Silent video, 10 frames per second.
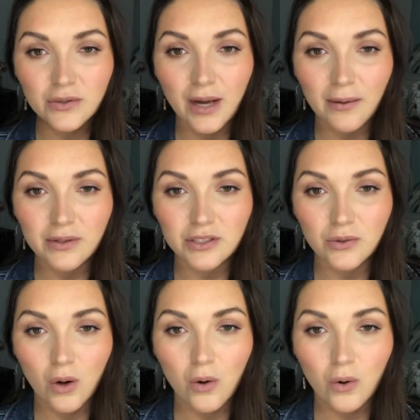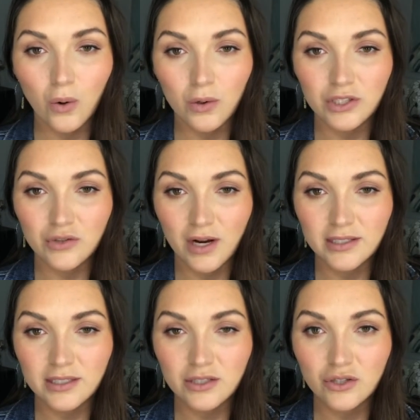I would do Oak or
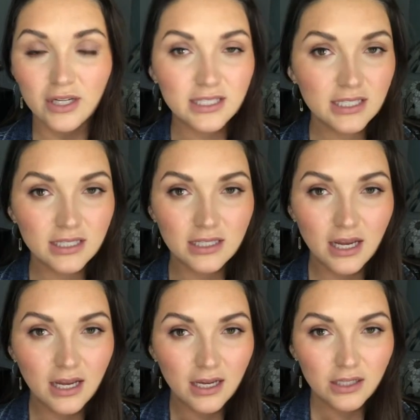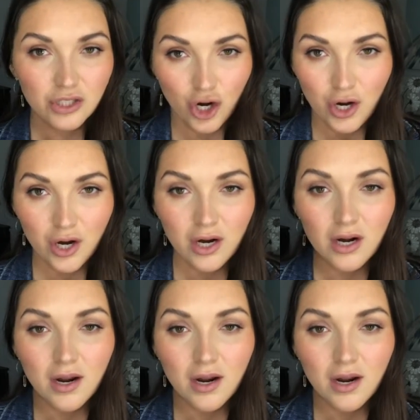Trust. Trust is darker.